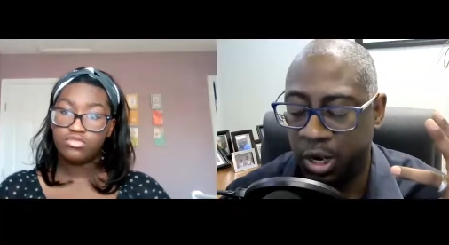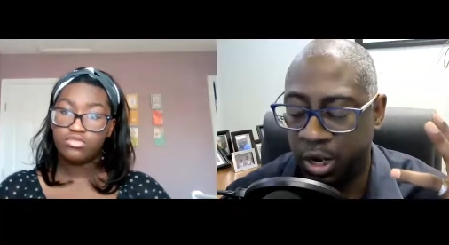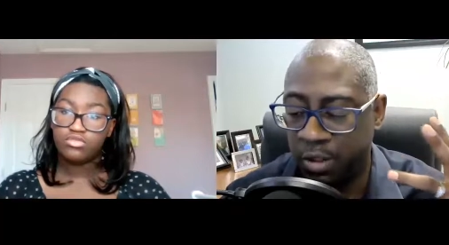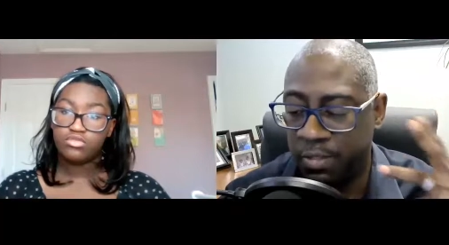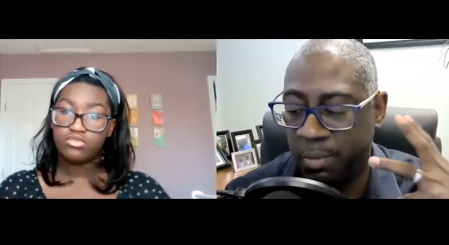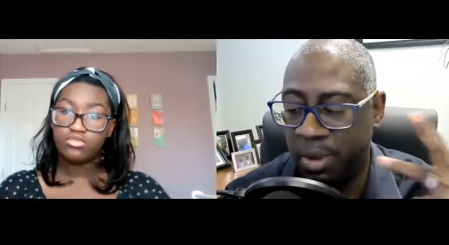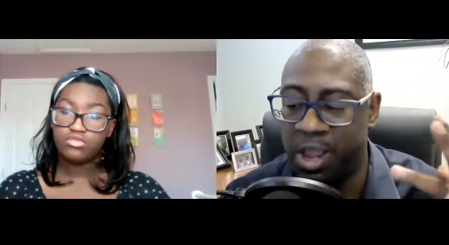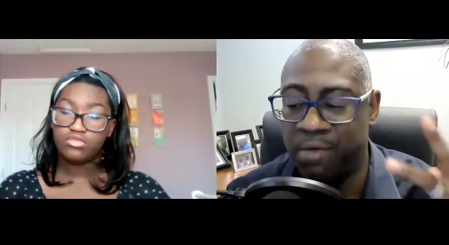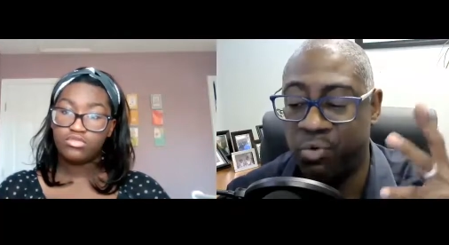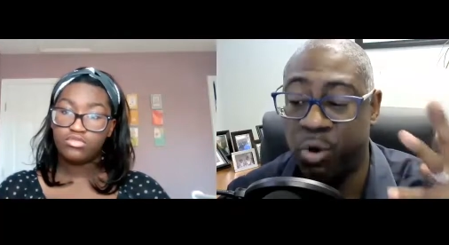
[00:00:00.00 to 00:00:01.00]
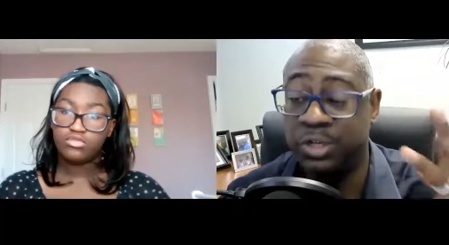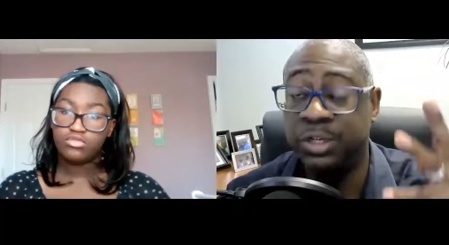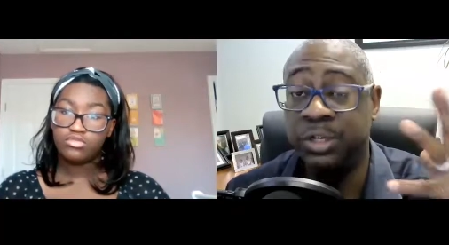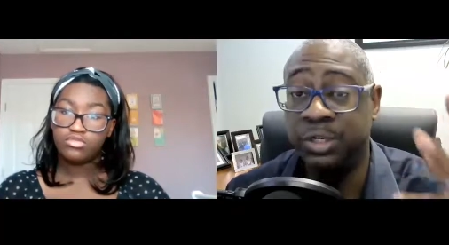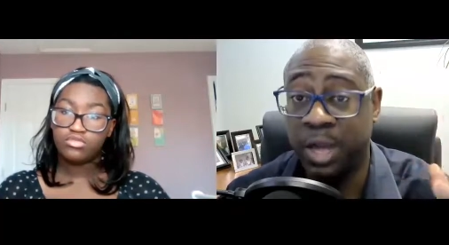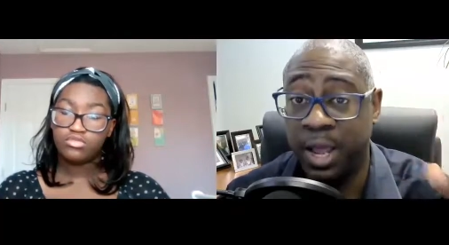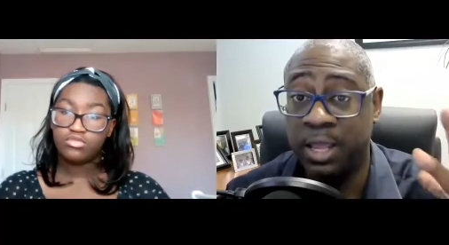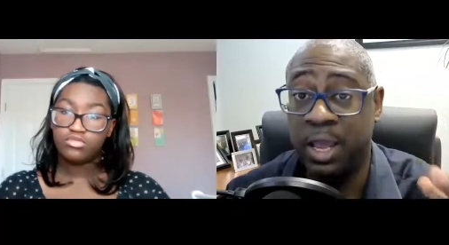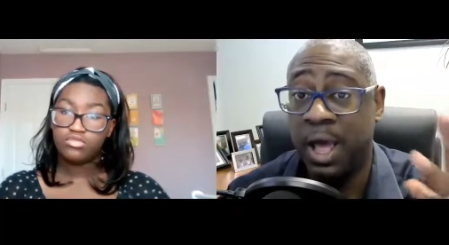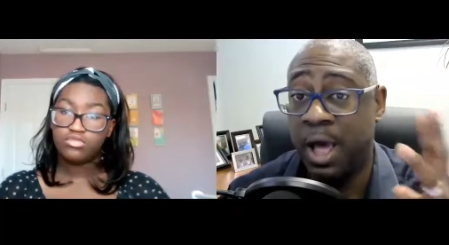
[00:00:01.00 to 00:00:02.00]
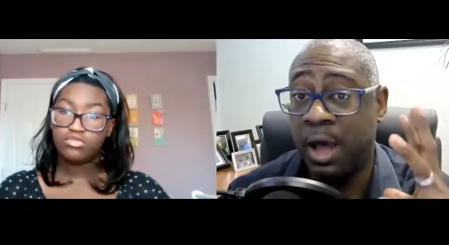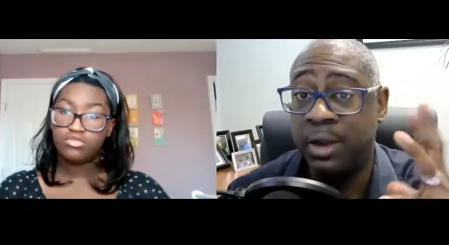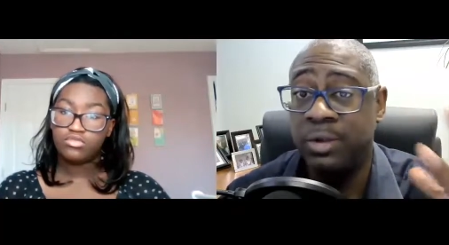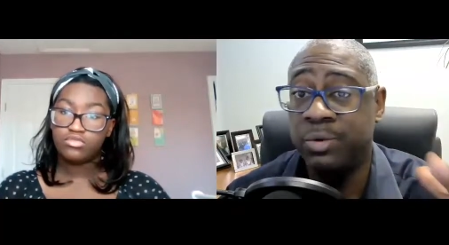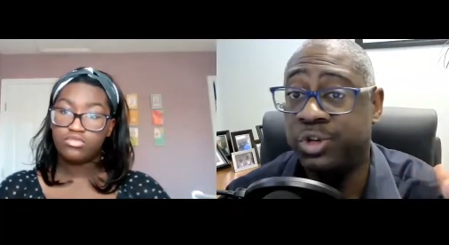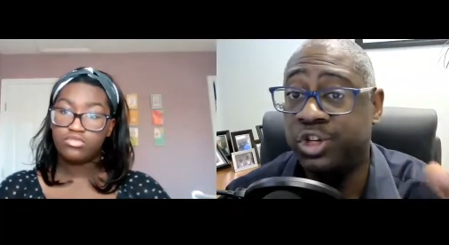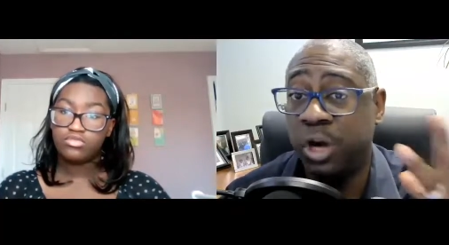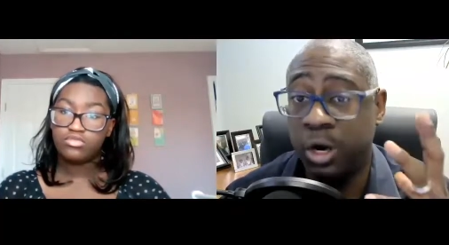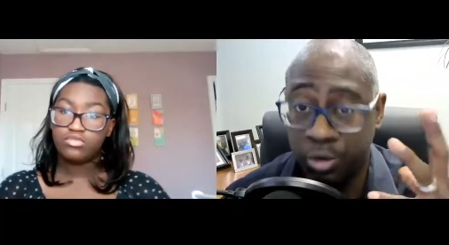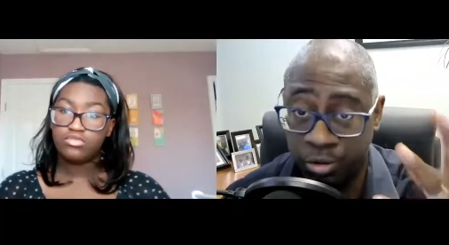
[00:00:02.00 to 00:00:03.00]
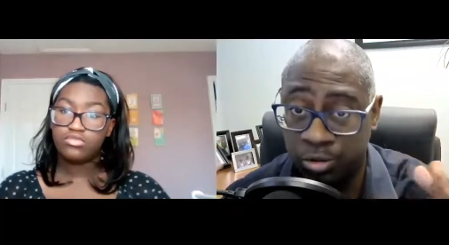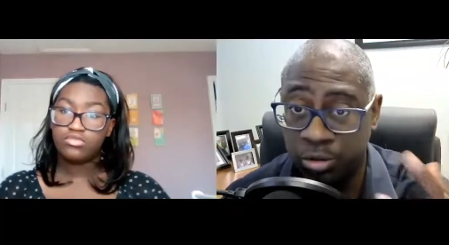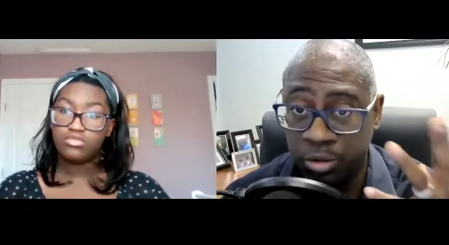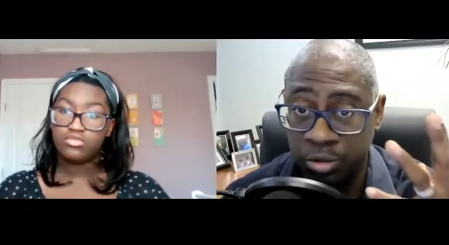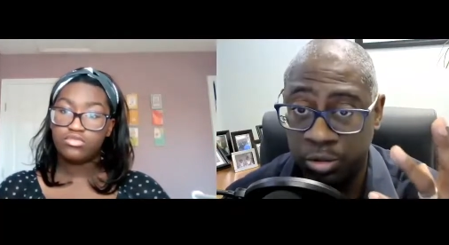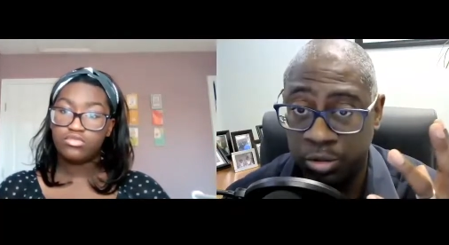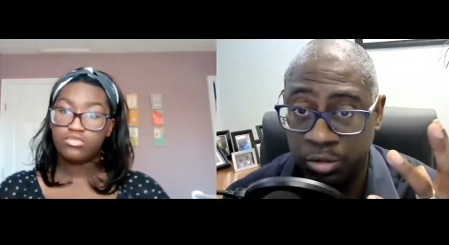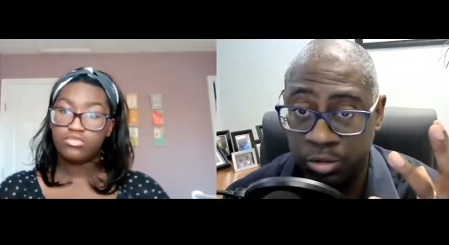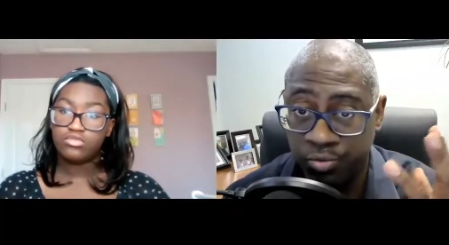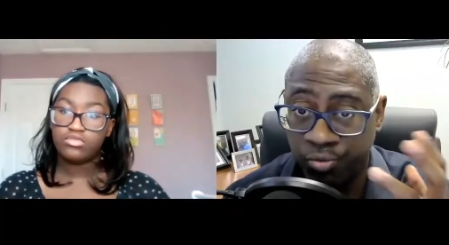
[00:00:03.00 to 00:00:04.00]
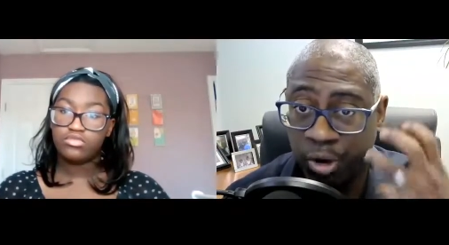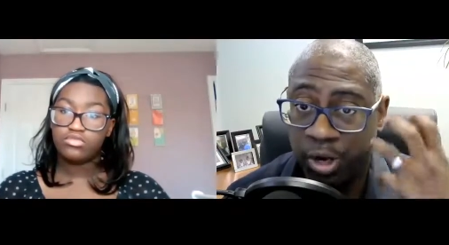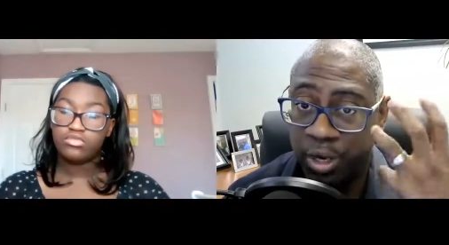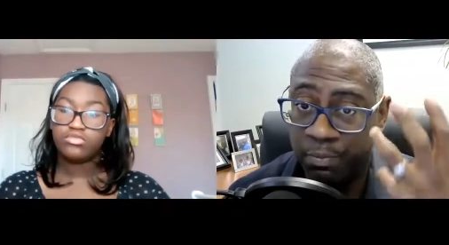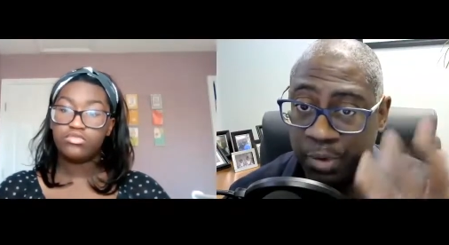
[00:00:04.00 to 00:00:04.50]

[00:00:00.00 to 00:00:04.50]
Speaker 1: uh, they might have questions like how do you juggle running a